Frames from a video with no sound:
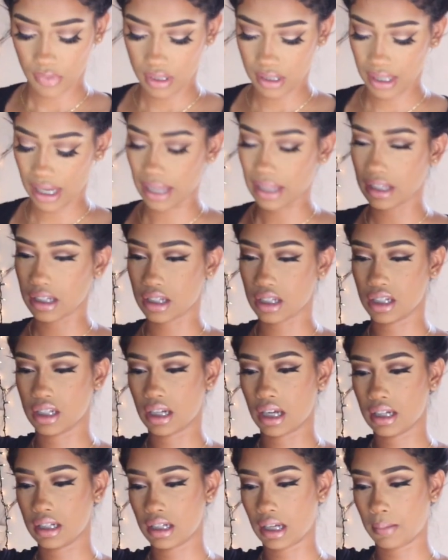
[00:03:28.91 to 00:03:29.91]
dye this
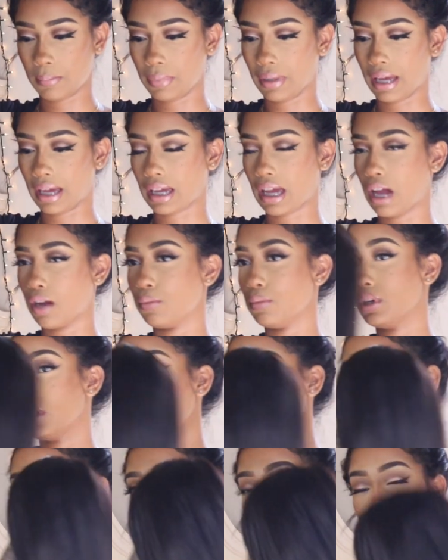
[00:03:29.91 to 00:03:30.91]
jet black. I
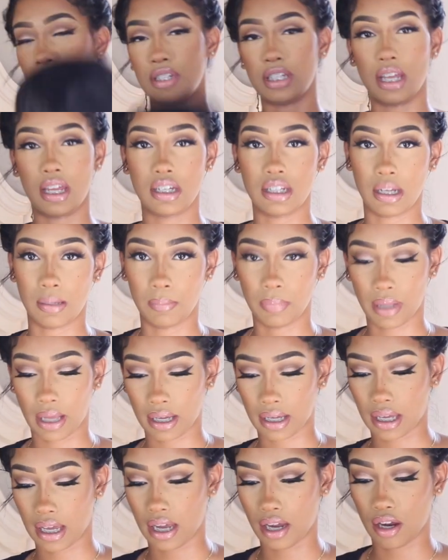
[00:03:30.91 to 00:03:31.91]
really love jet
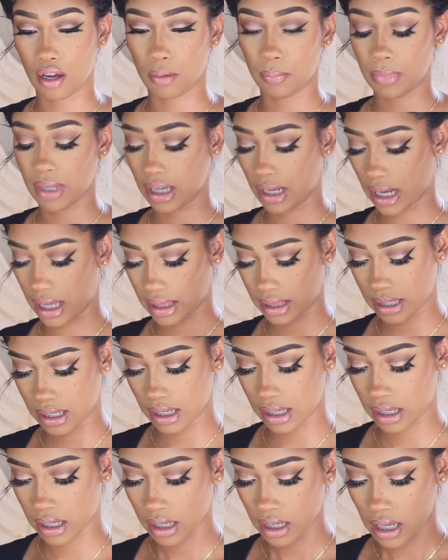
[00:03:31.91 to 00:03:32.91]
black hair on me, and I
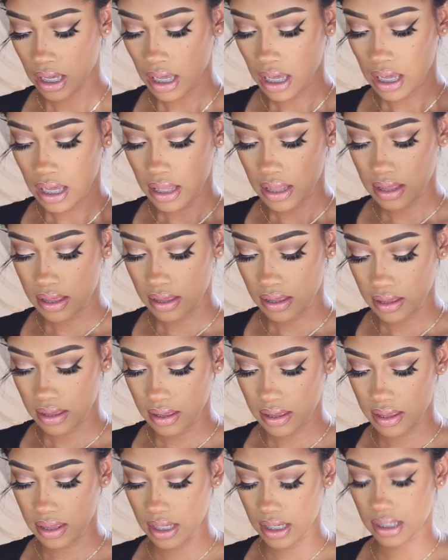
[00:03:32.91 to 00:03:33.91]
think
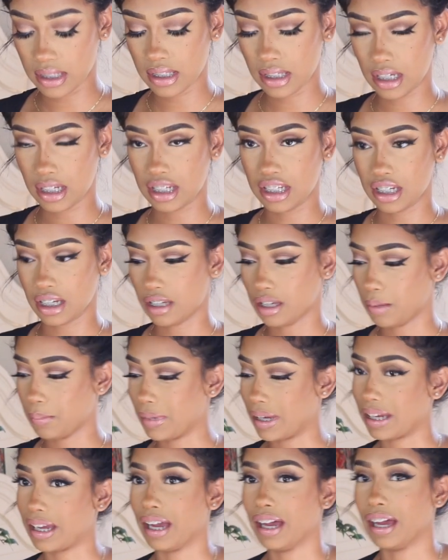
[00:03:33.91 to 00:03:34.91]
this in jet, oh
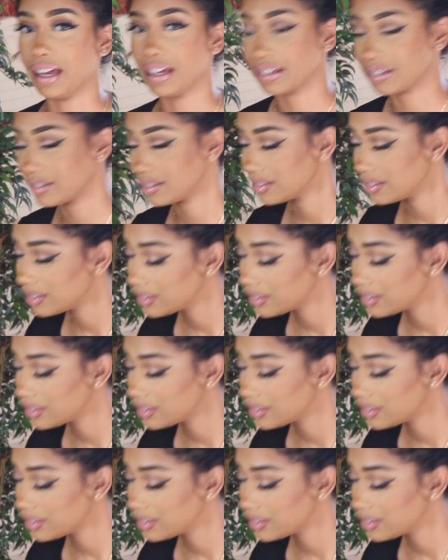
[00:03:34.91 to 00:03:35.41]
my god,